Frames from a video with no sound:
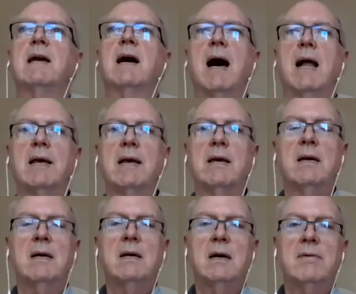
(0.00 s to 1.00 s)
colleague
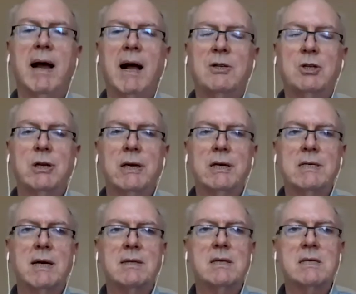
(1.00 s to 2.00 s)
of Alger
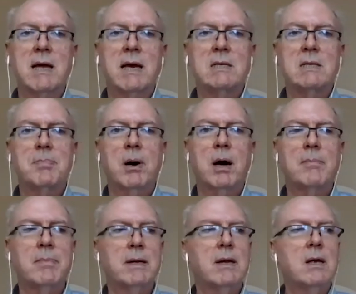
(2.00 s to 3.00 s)
Hiss at the State
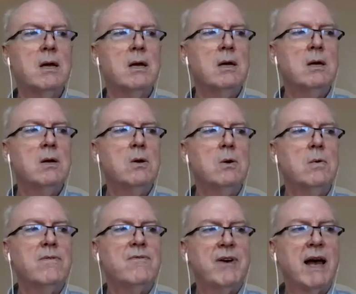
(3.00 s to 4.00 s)
Department,
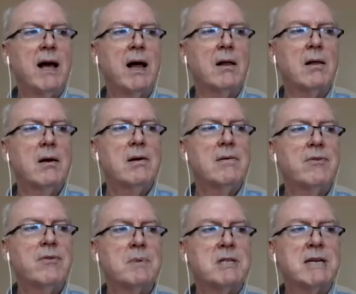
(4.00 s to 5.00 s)
who fell
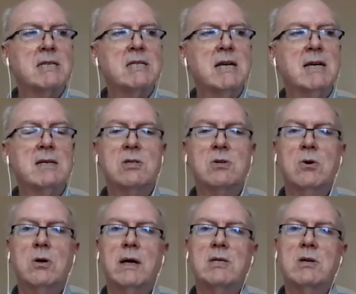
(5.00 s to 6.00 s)
from 16
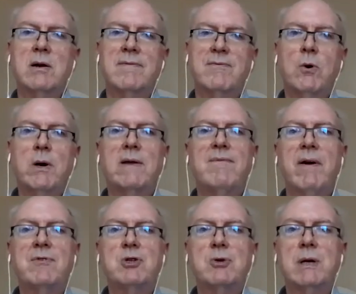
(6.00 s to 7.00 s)
stories on
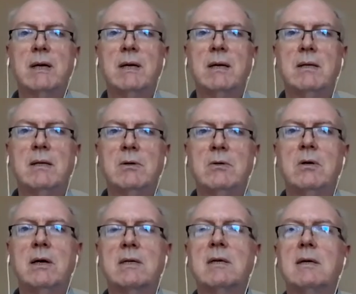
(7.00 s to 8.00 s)
45th Street in New
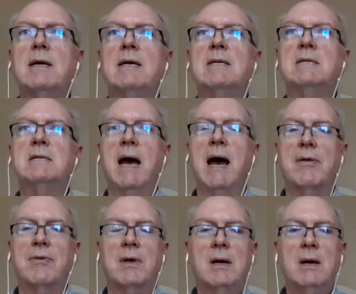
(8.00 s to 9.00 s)
York to his death.